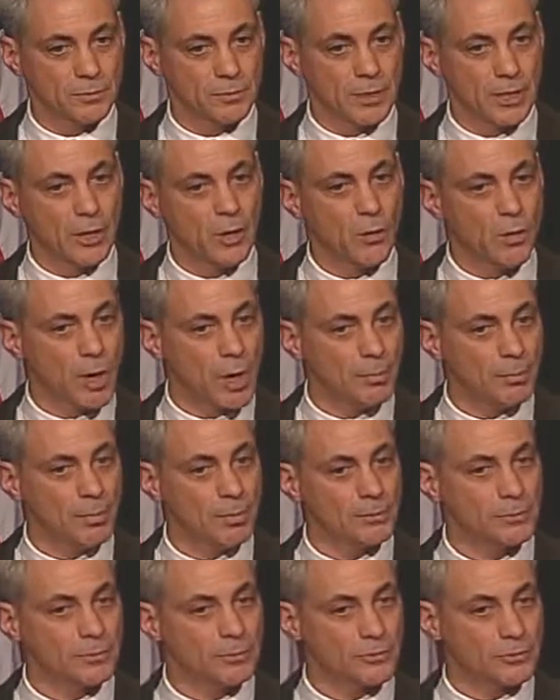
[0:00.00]
They go
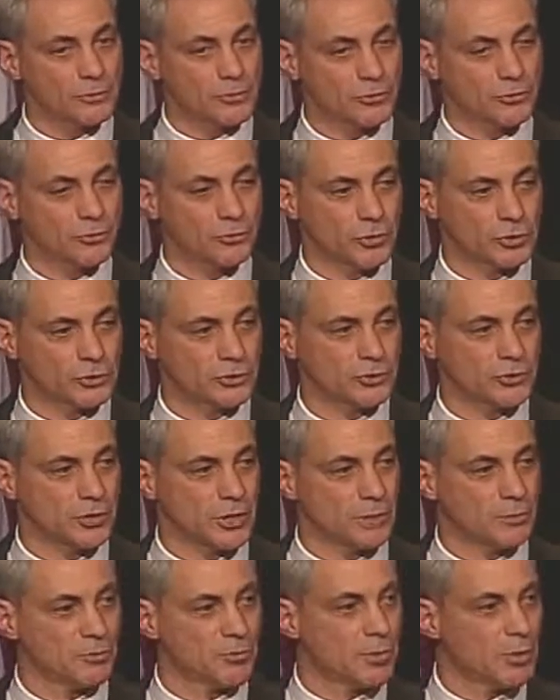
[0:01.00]
up, there's construction
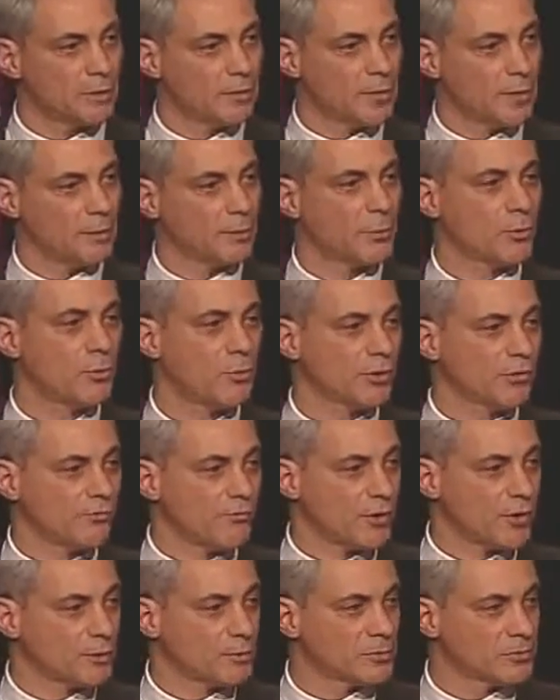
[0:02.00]
jobs. They employ a
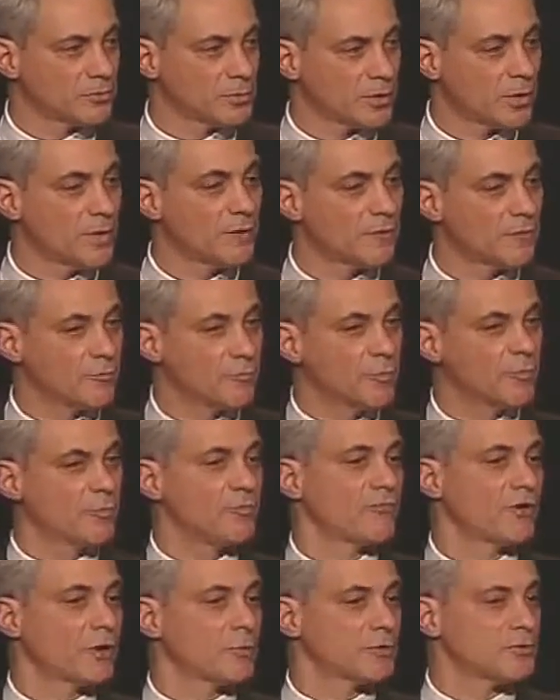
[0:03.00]
pharmacy. They've moved
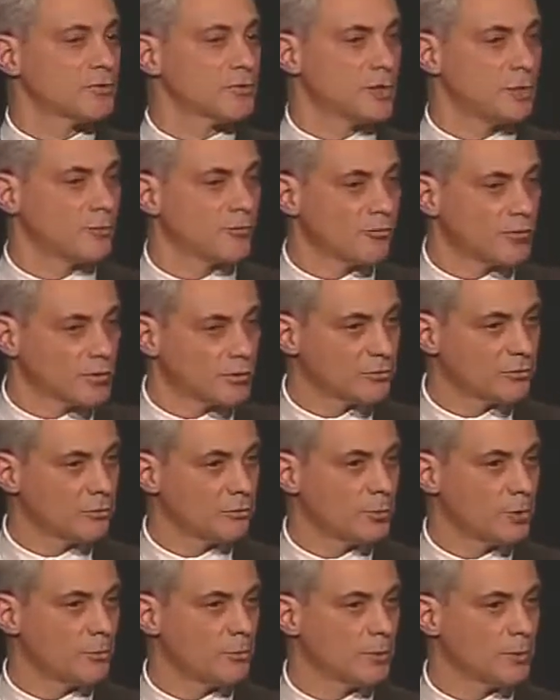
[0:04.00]
the pharmacy up front so
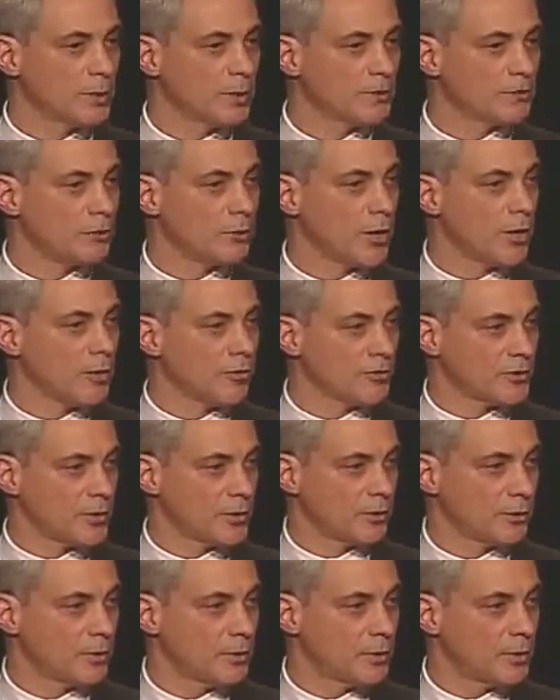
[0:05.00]
people can get their health
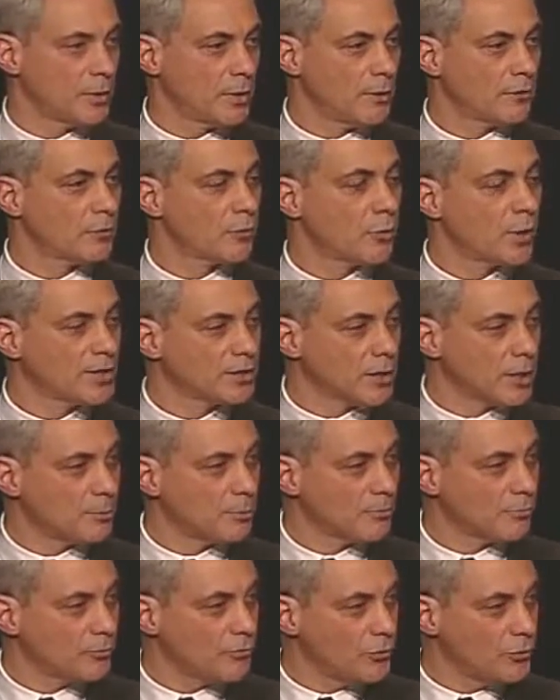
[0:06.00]
care, the right
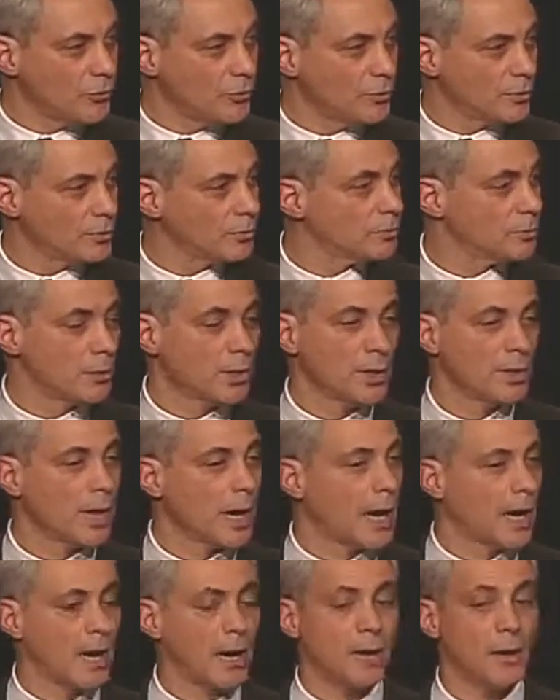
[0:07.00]
type of food.
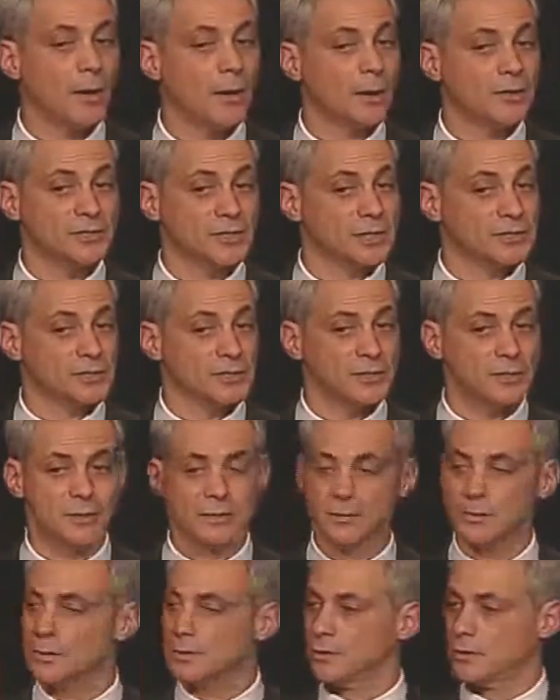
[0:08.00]
Now, as I said,
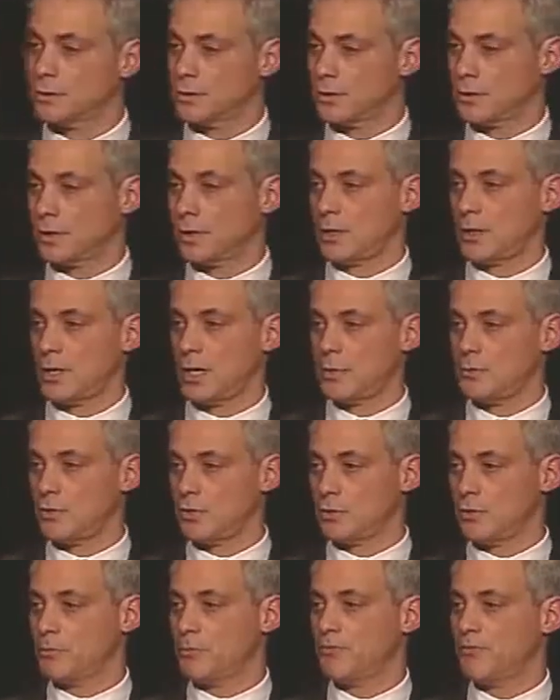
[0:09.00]
I
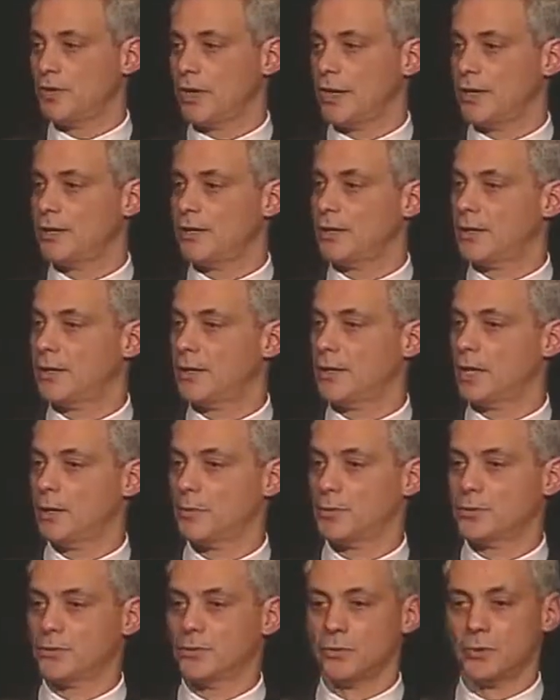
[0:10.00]
merely provide
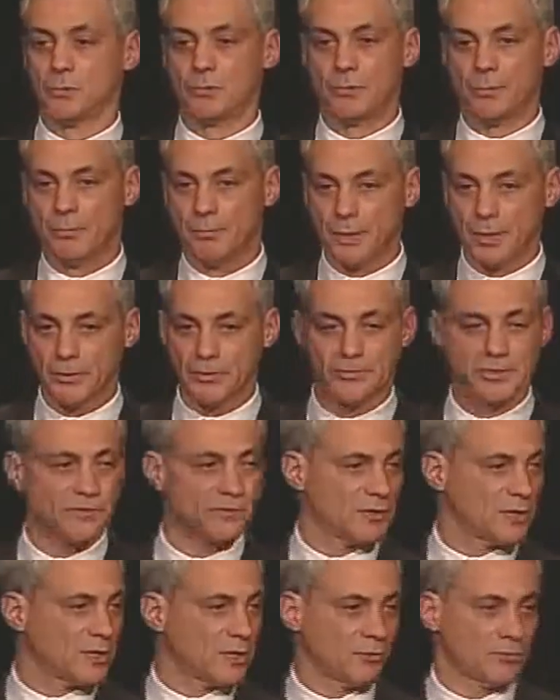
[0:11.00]
opportunity. Parents
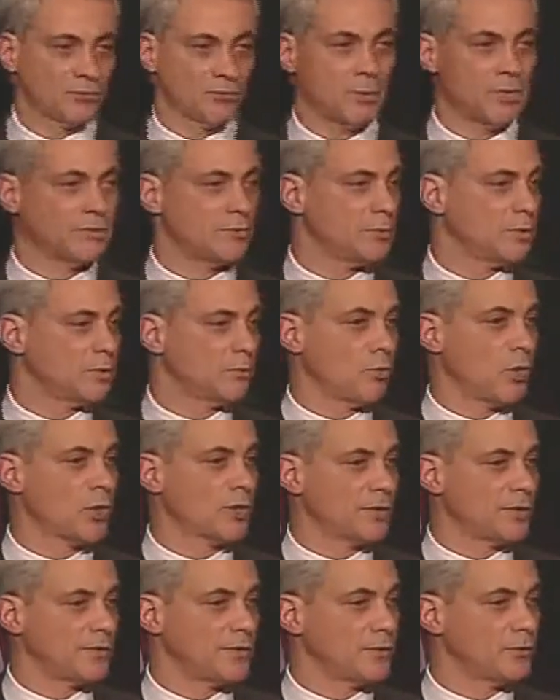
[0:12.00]
have to take responsibility,
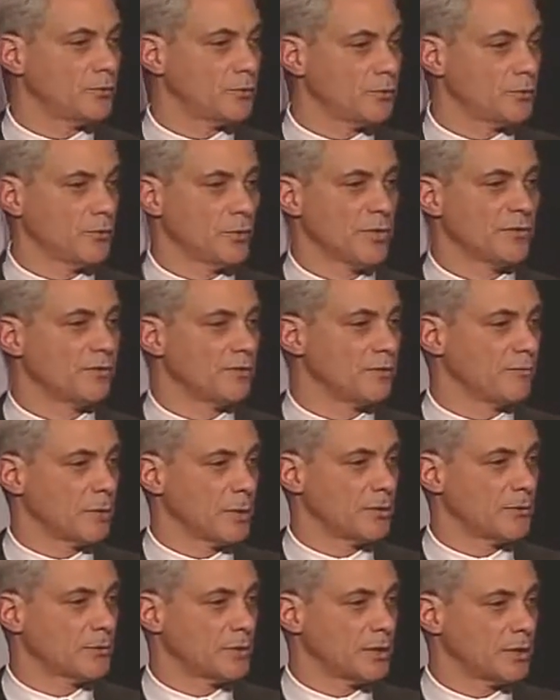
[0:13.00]
walk in there and do the right thing
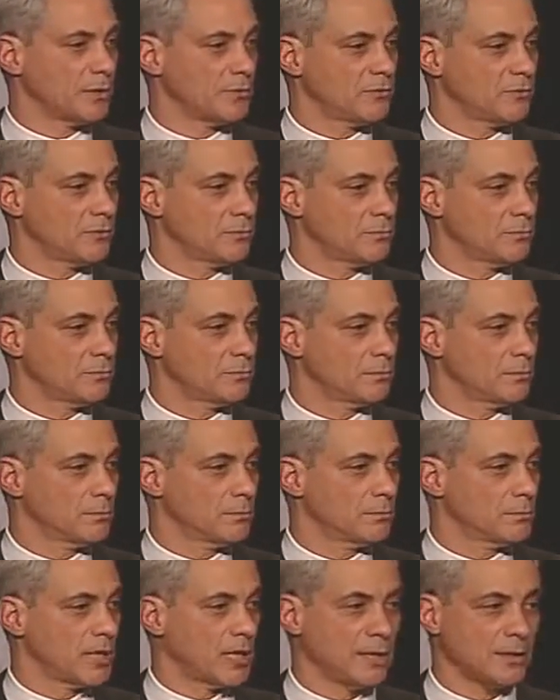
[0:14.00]
by their kids.
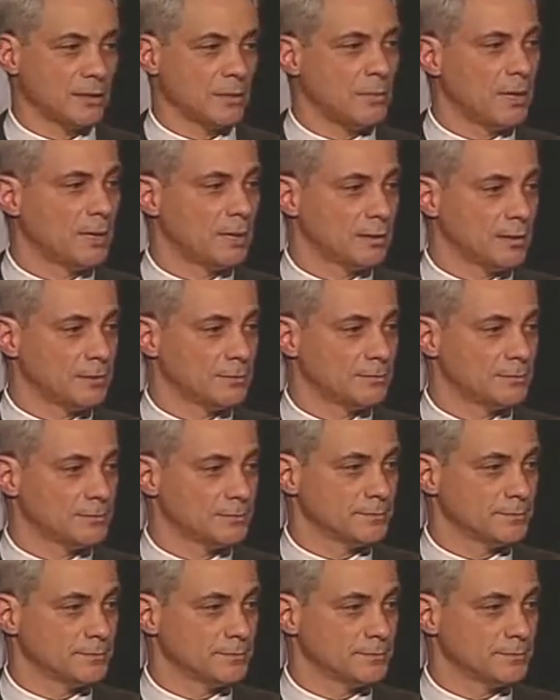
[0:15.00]
Can't demand it.